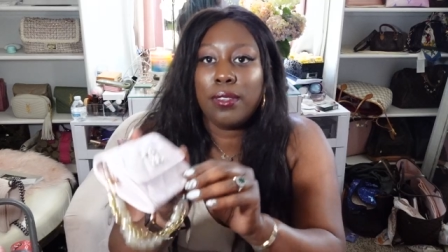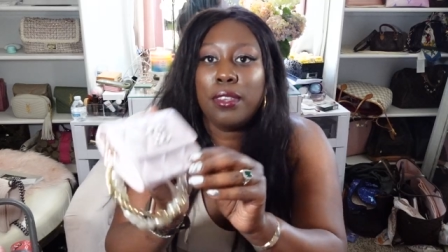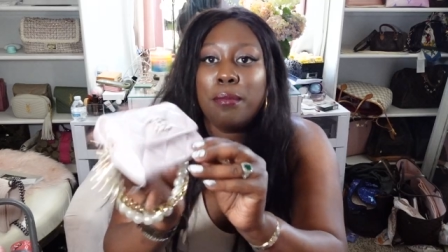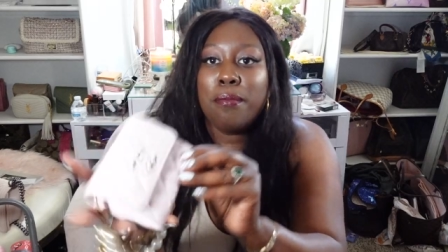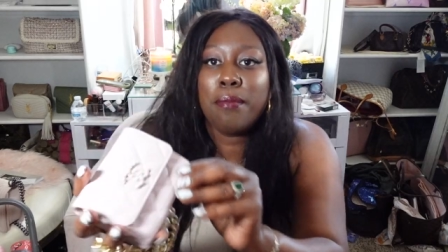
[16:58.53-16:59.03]

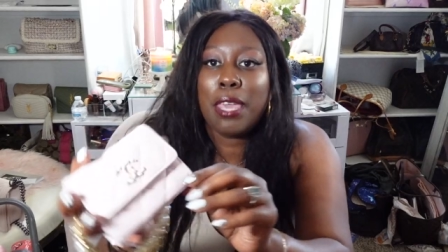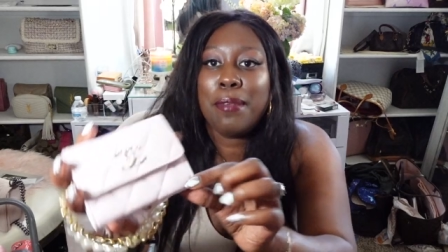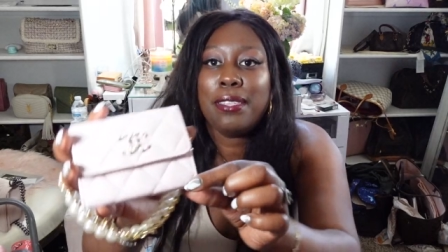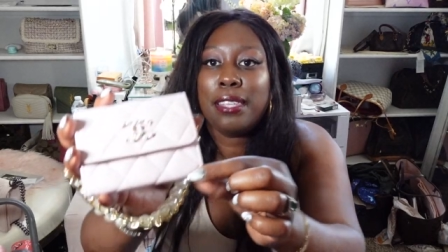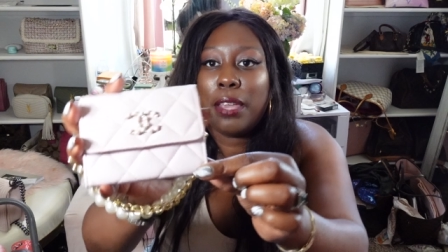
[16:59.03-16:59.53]

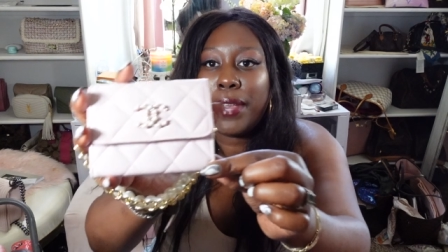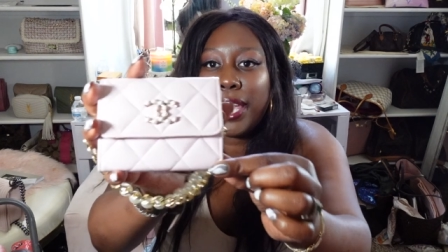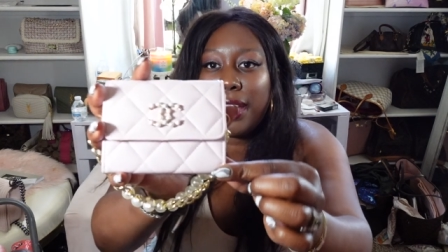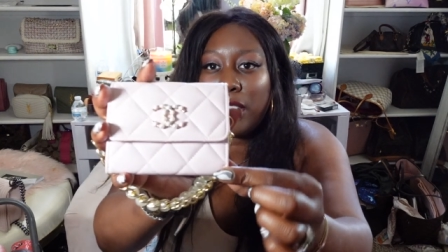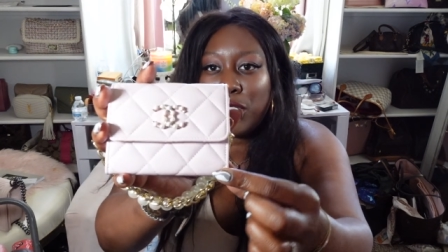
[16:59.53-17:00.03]
maybe see it
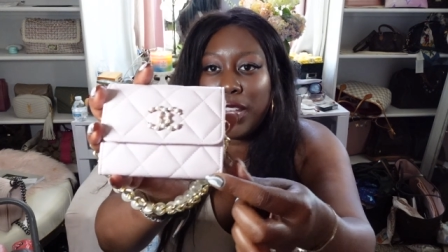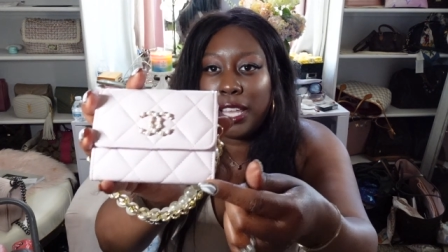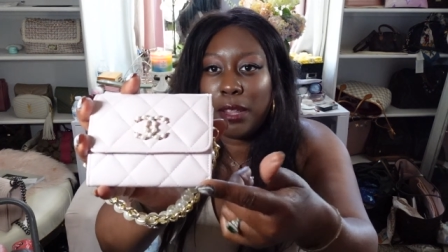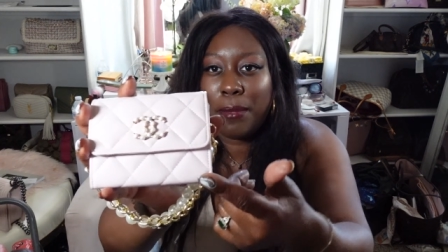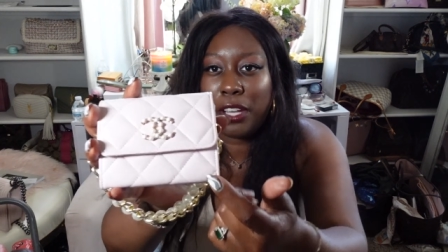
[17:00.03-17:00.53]
right here. I'll try
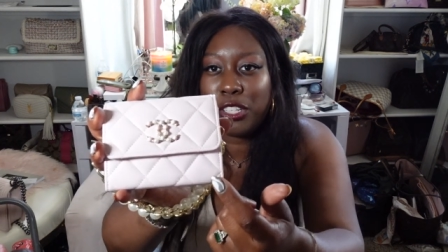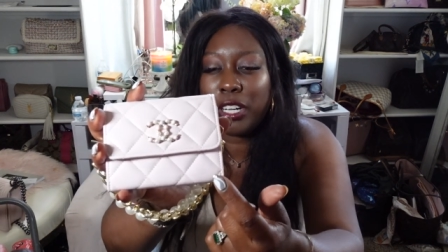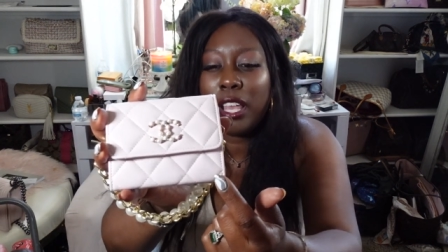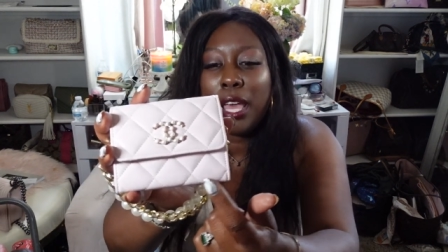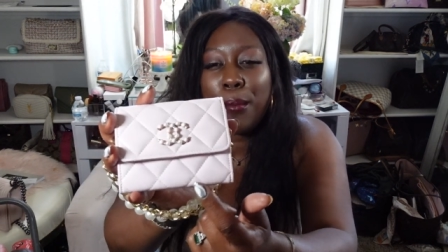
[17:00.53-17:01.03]
to get a
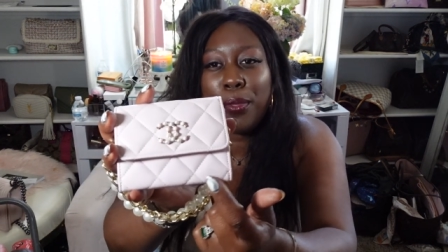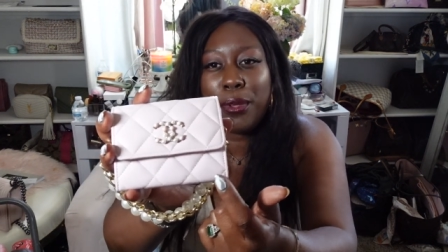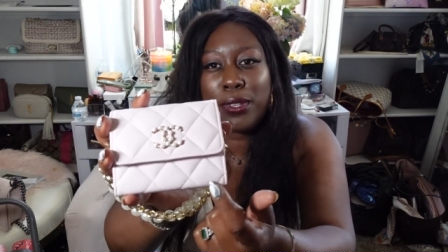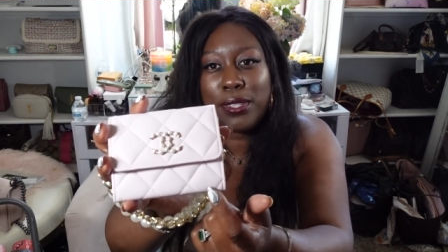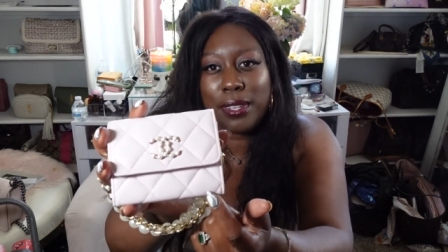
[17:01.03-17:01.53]
picture, but
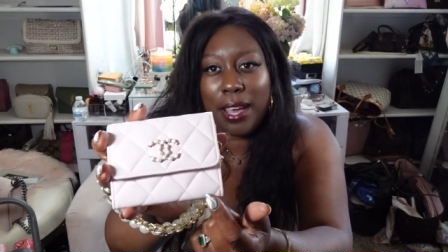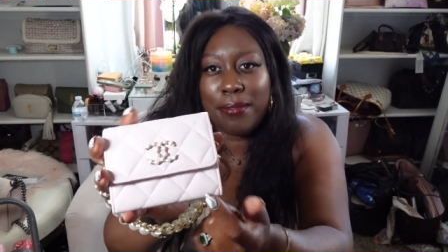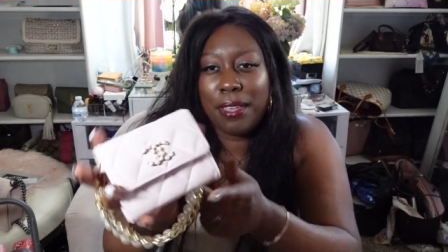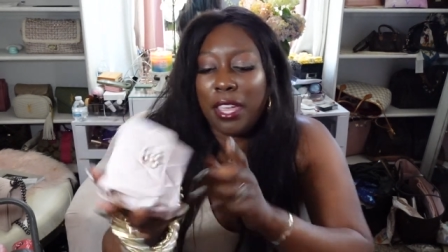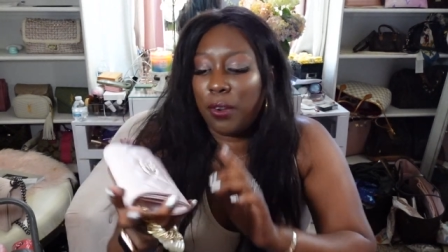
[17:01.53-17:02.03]
there's
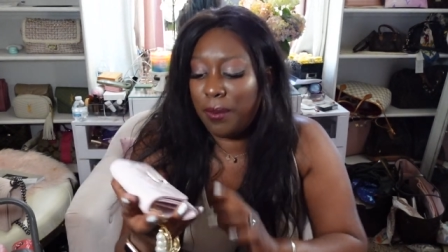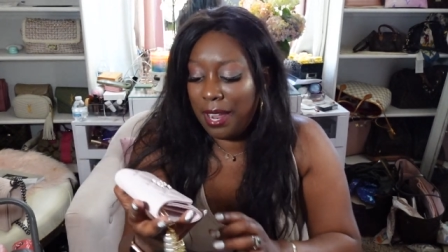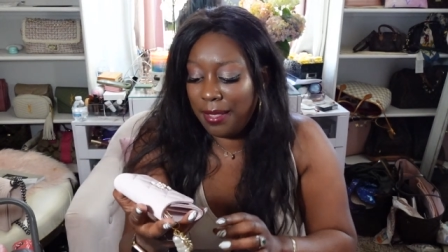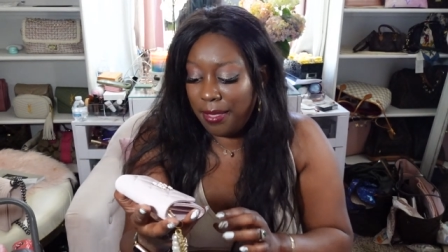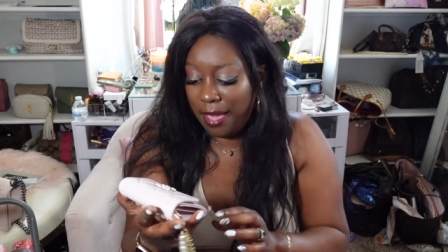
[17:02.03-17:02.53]
scuffing
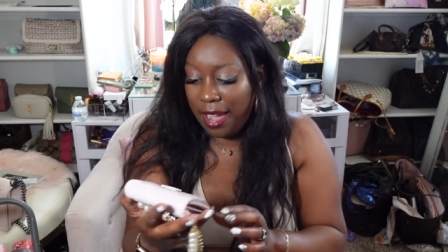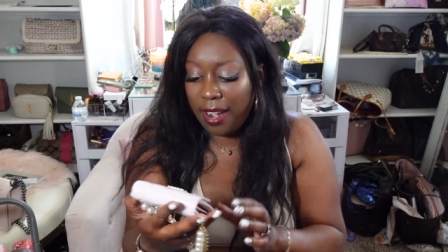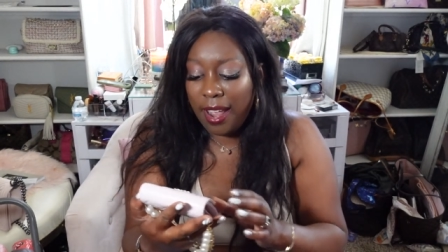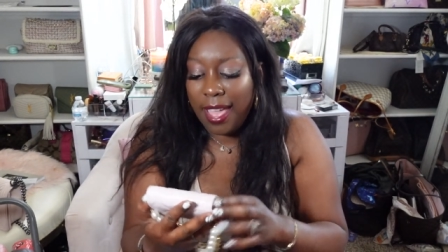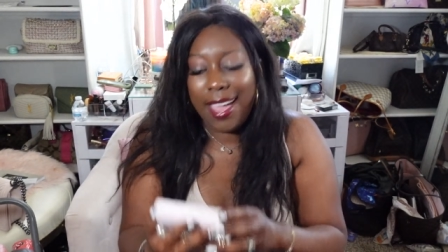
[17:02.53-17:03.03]
right
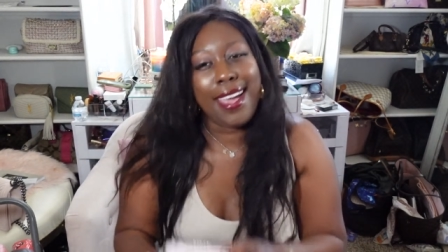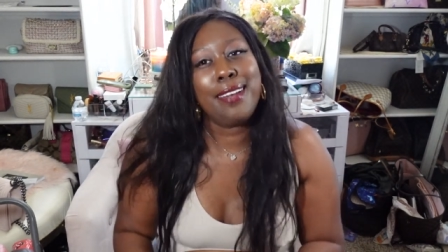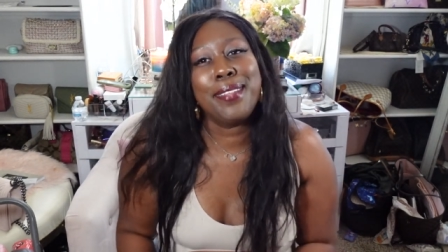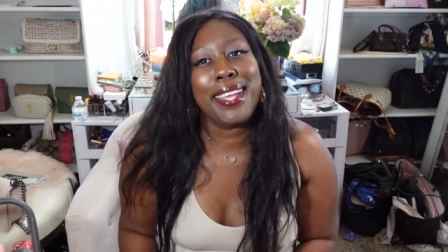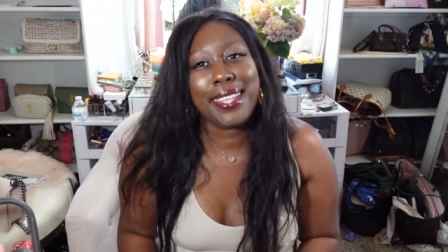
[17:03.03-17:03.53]
there.
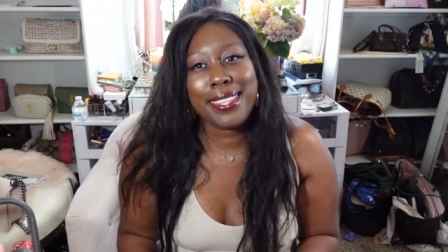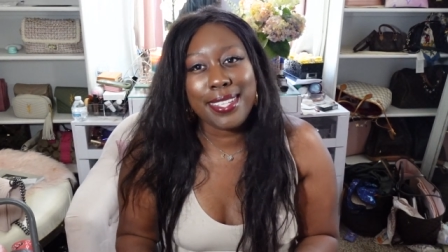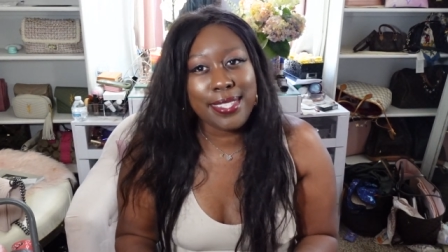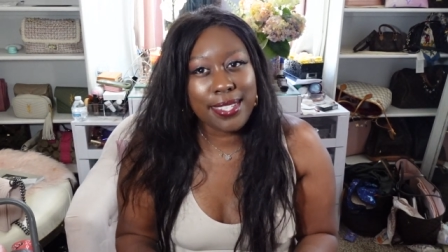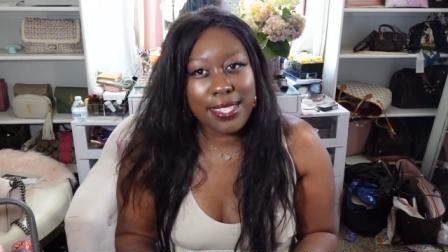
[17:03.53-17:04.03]
And I'm like,
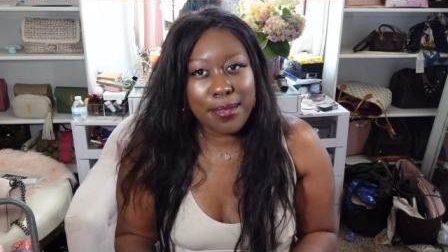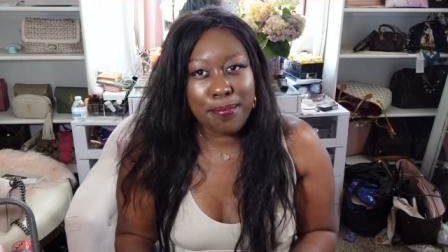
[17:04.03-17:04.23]
this is a